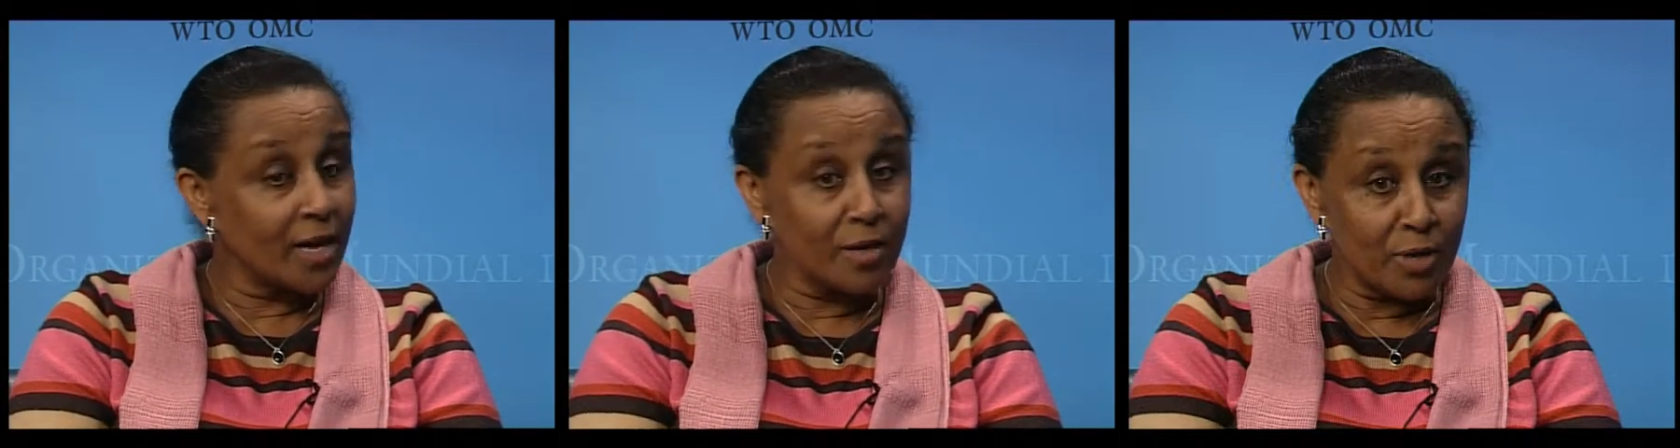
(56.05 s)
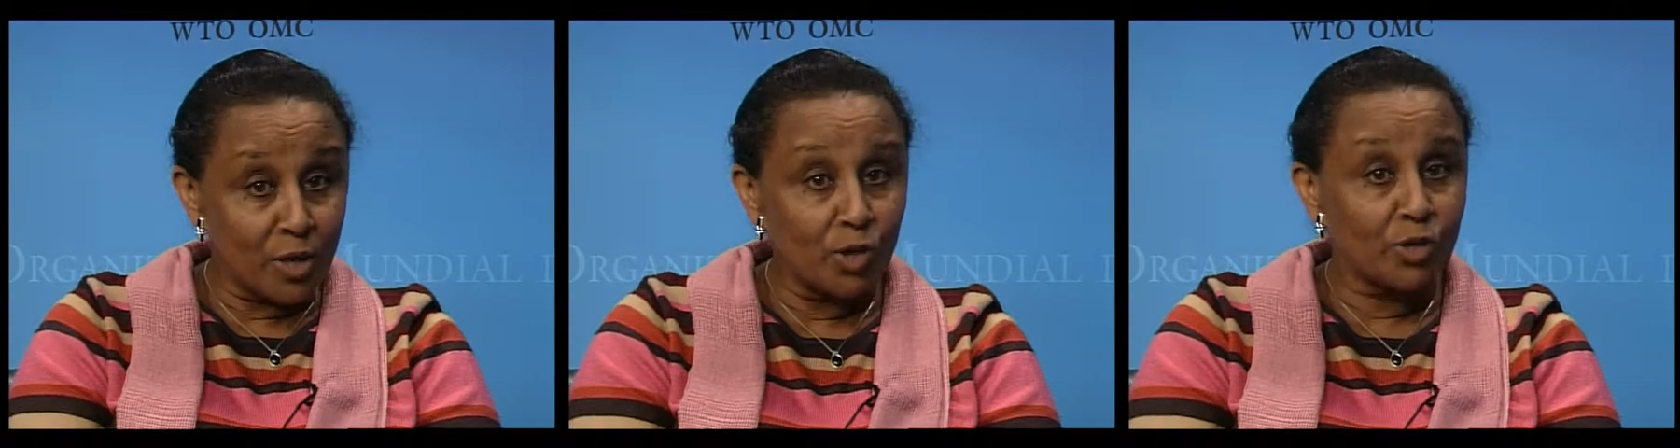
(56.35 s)
And
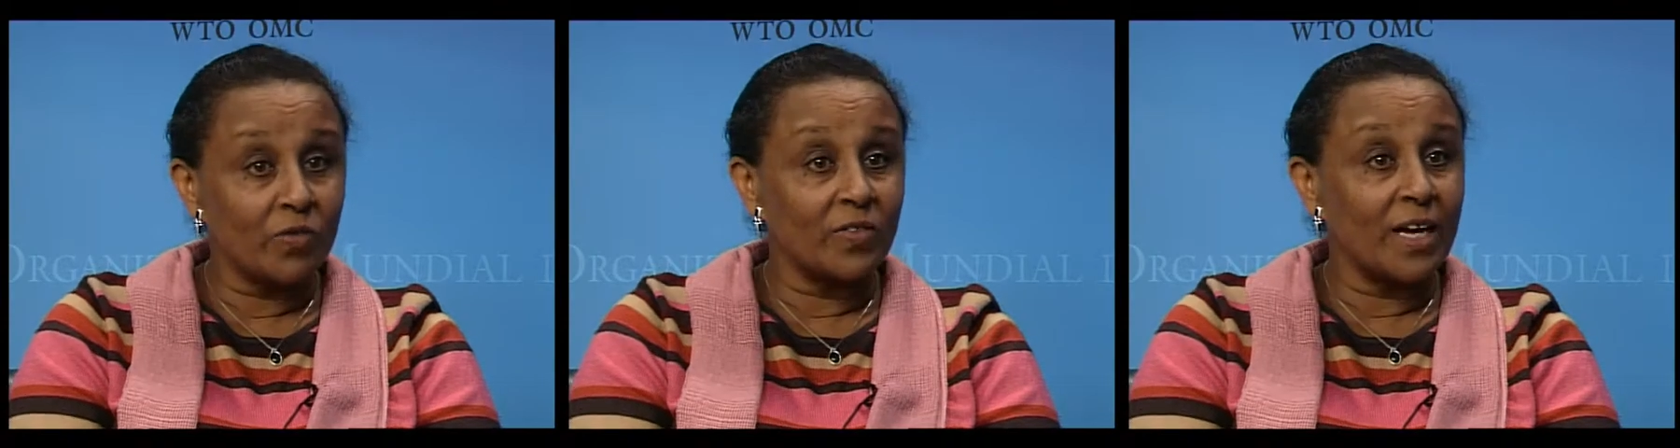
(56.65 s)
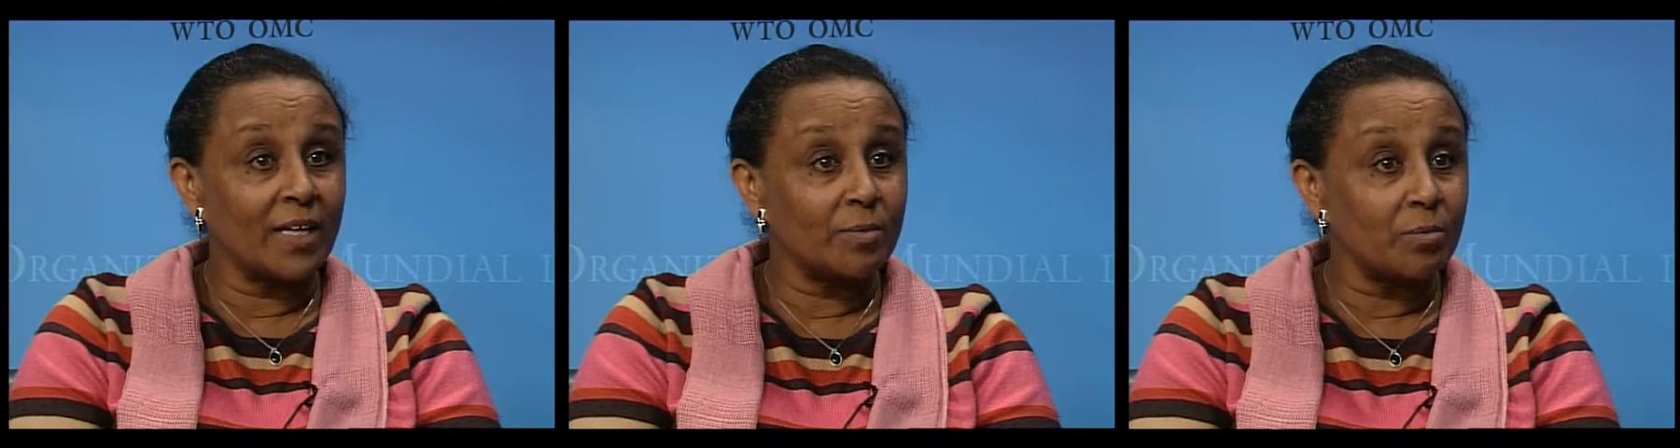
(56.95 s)
because of
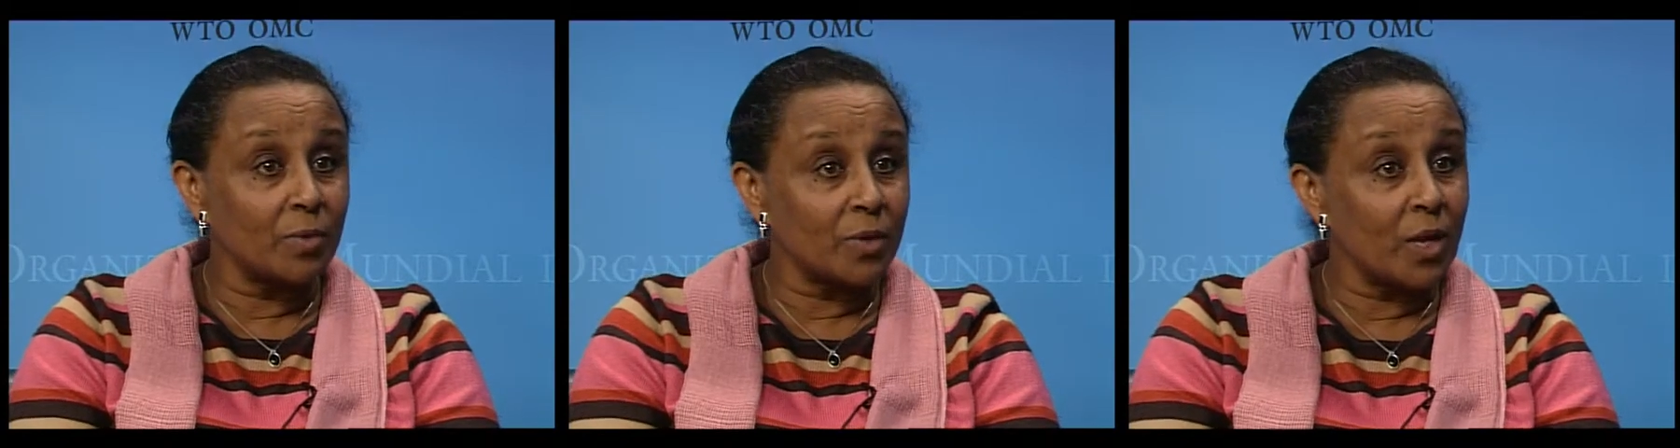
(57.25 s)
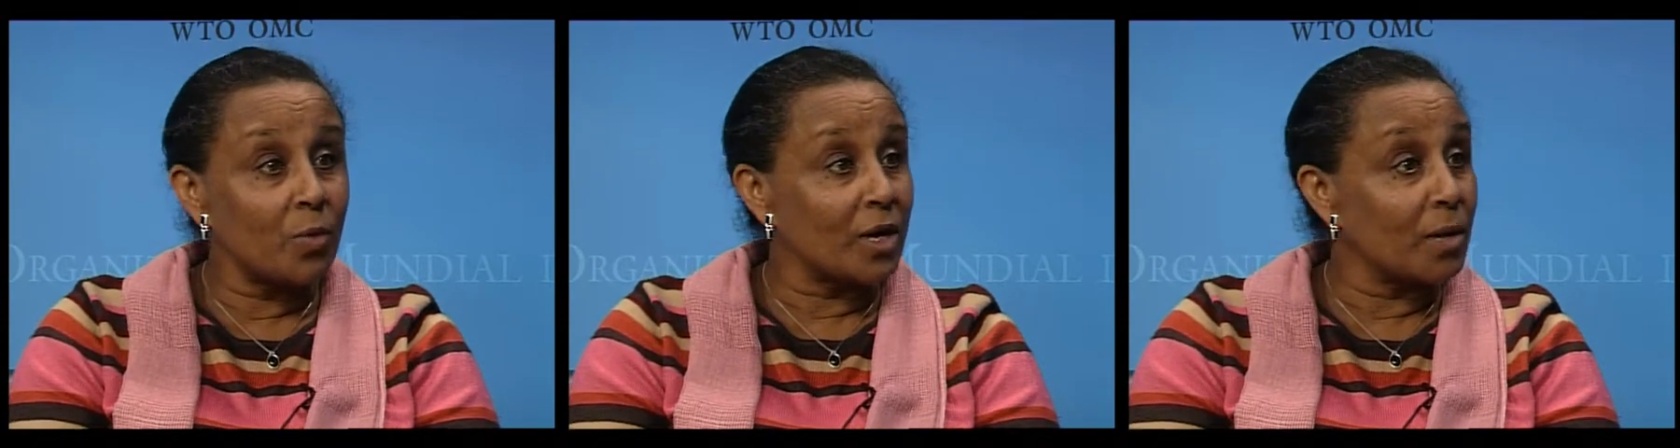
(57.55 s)
that,
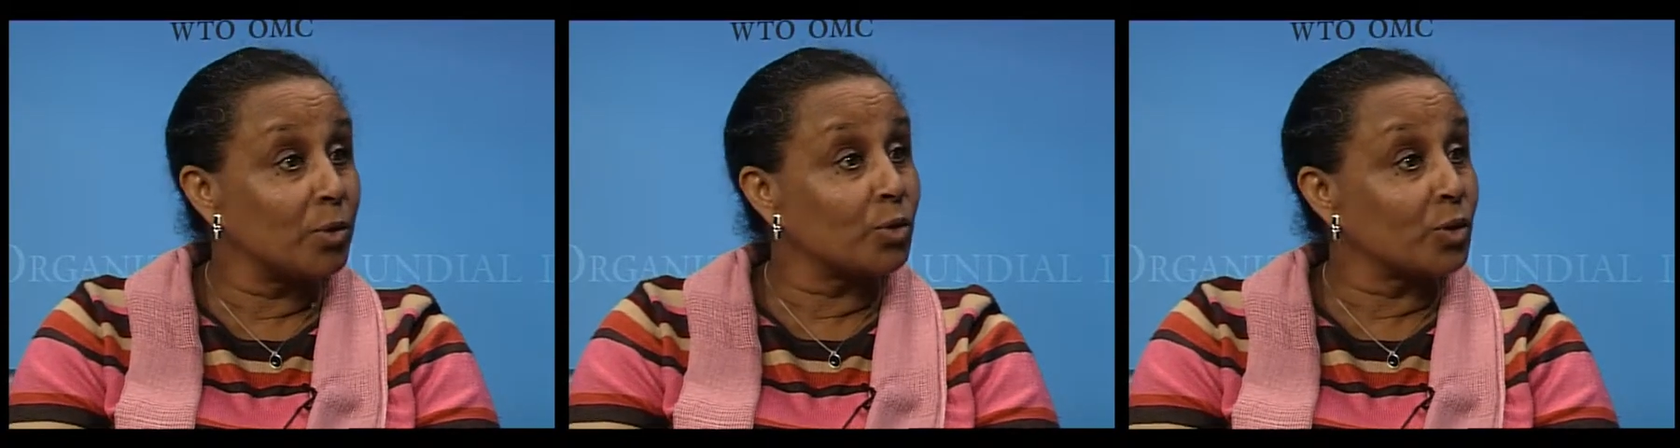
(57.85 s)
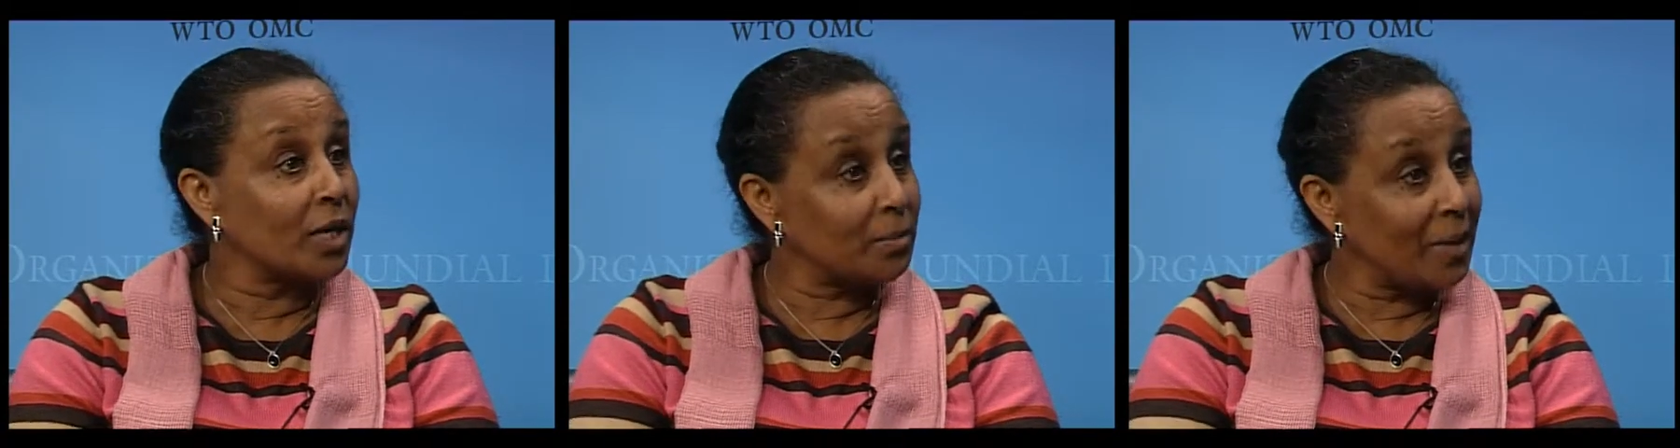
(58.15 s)
they were able
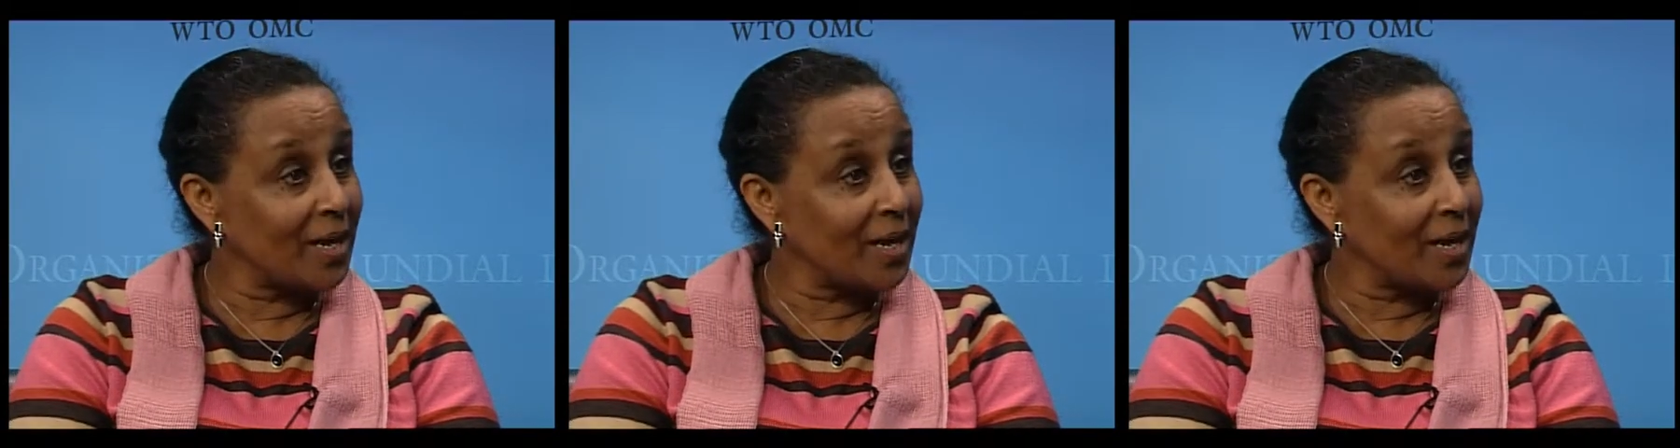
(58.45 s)
to get